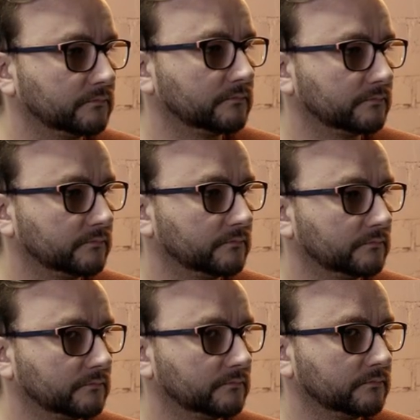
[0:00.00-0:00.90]

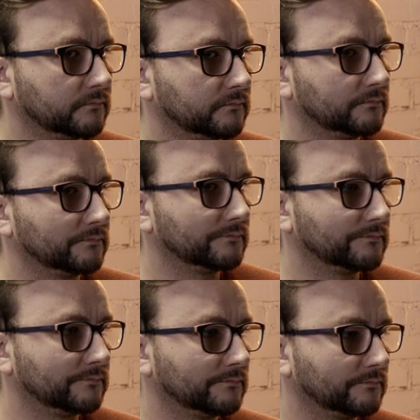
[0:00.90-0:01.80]

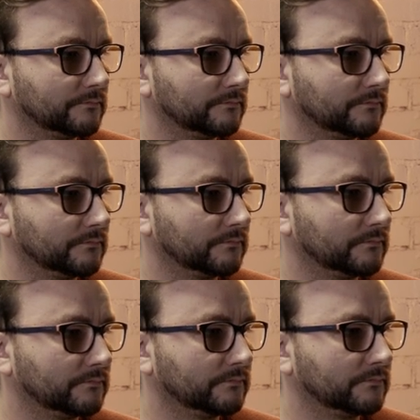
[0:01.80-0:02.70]

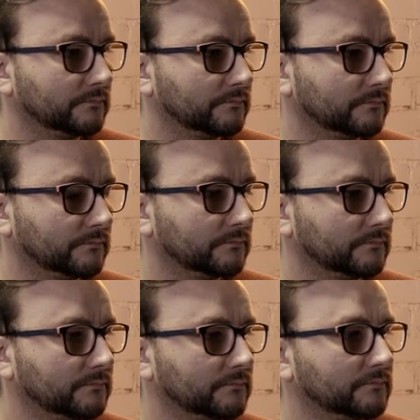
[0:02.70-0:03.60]

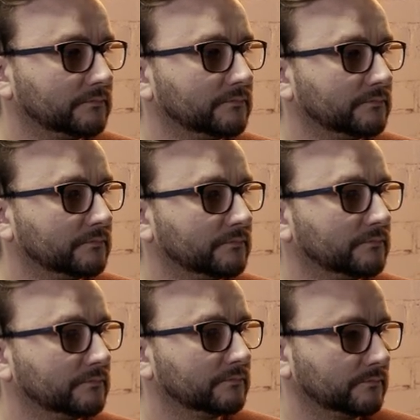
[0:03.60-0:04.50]

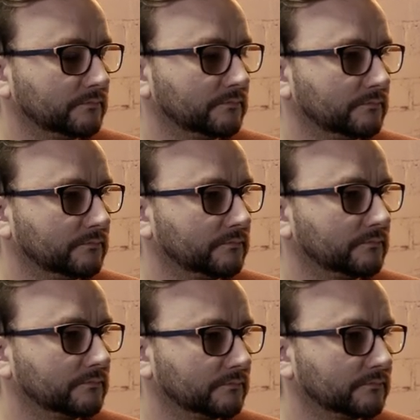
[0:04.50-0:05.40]

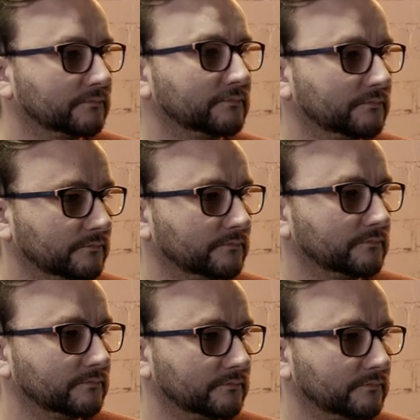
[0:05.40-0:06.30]

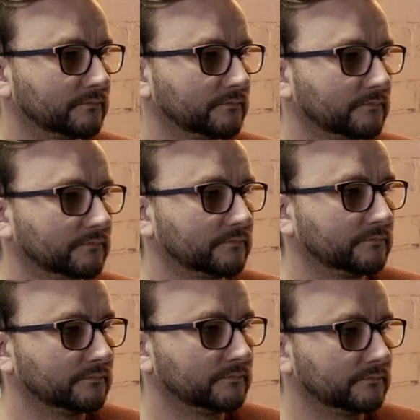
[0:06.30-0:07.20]

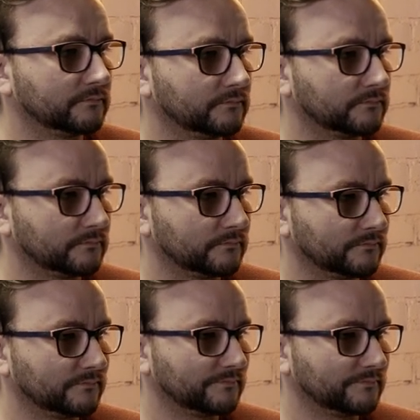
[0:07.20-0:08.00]
[no speech]